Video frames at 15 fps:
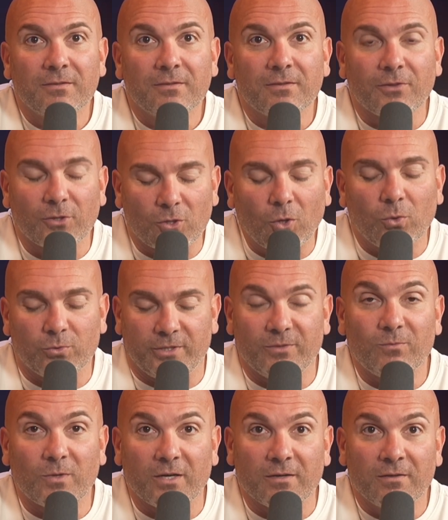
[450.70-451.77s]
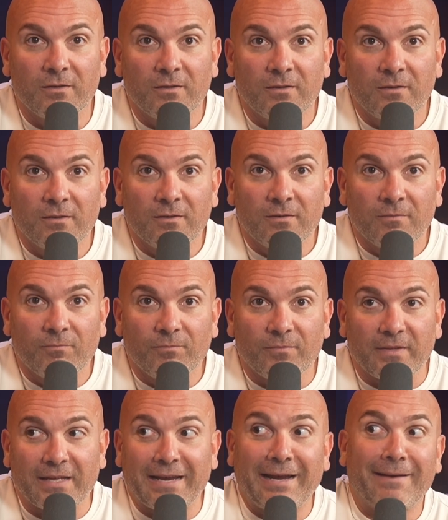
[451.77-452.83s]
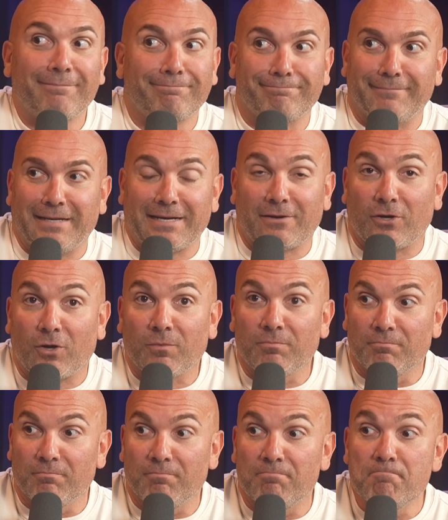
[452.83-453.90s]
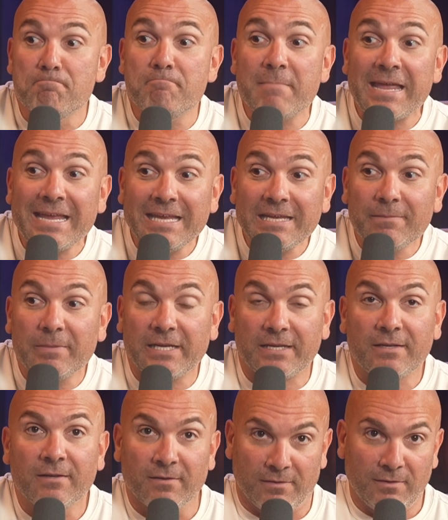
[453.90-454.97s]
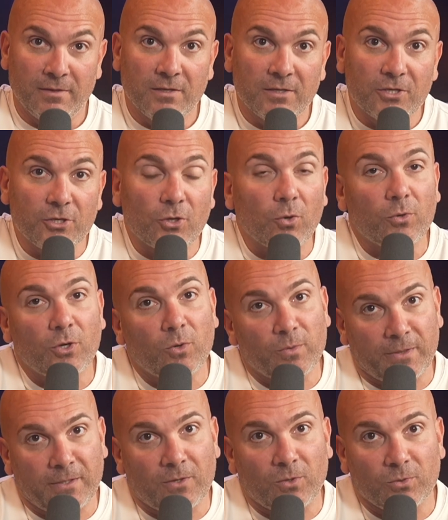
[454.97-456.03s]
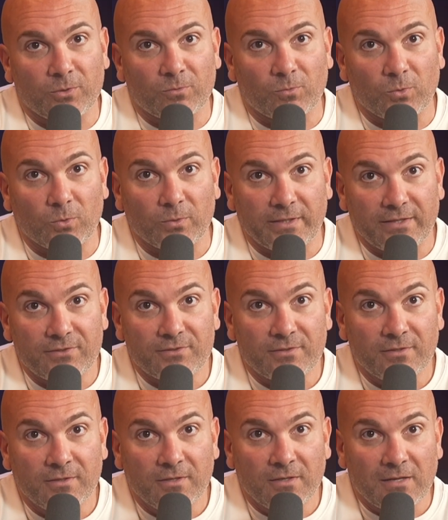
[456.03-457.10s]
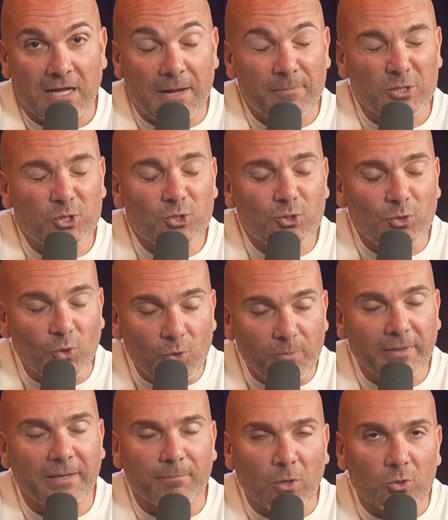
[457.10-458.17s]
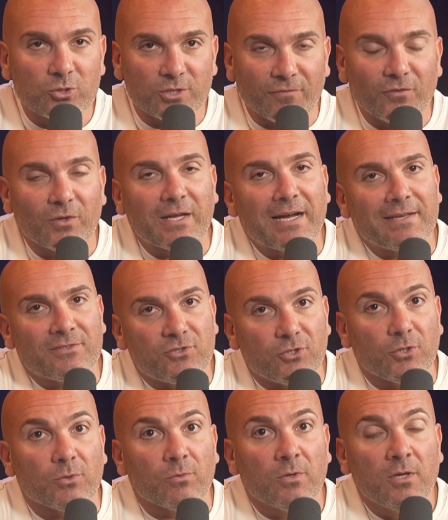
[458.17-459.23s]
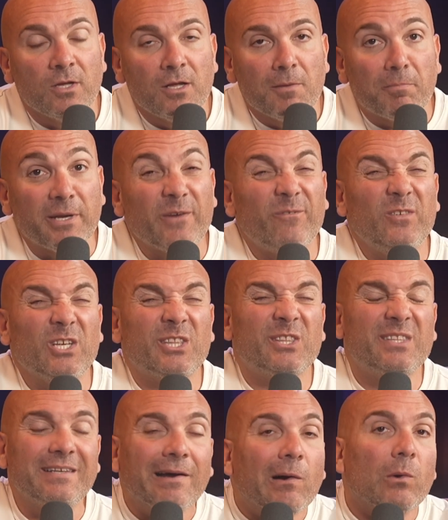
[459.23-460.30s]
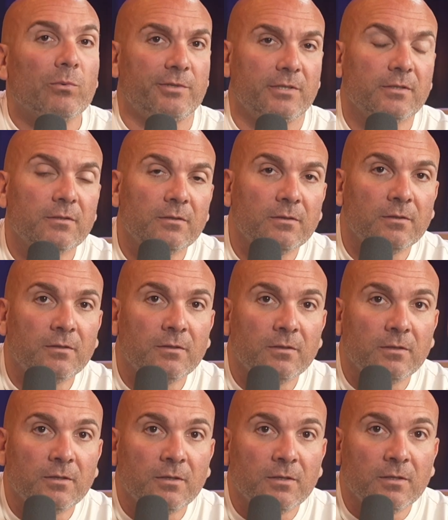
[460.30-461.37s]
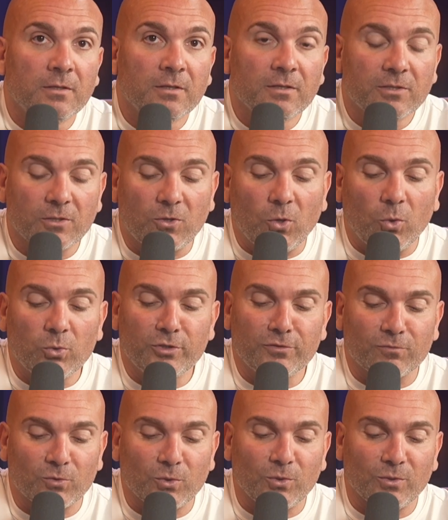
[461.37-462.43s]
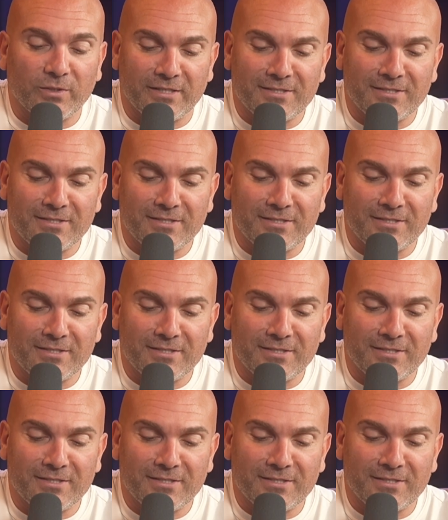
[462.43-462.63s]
The golden one. And I don't know, maybe you don't know what the golden rule is. I'm assuming most of you guys do. But if you don't, the golden rule is